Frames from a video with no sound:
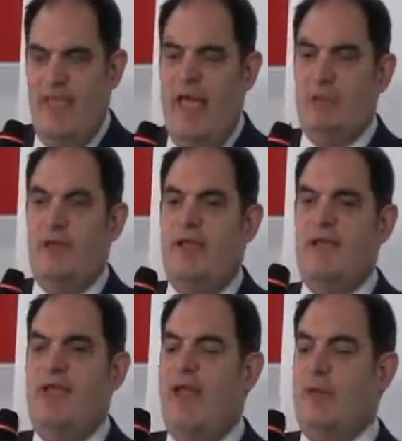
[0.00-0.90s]
And
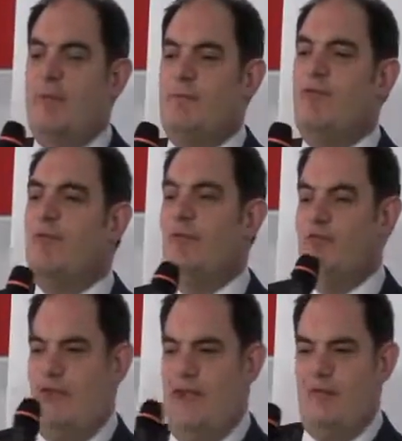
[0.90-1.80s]
we pool
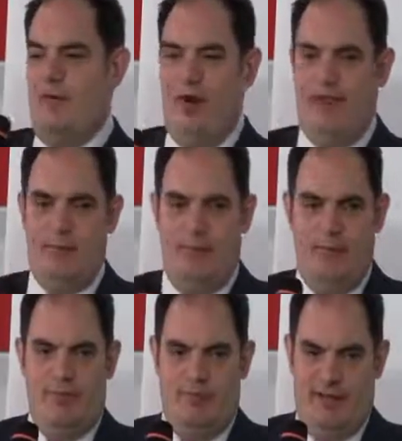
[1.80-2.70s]
together our
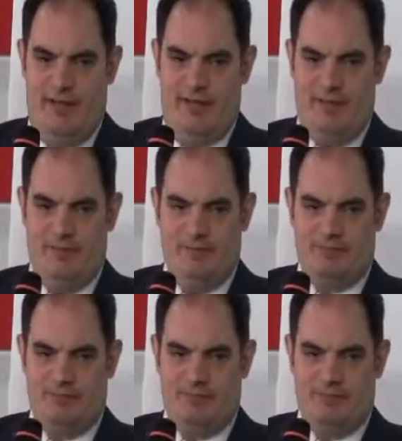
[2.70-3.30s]
capabilities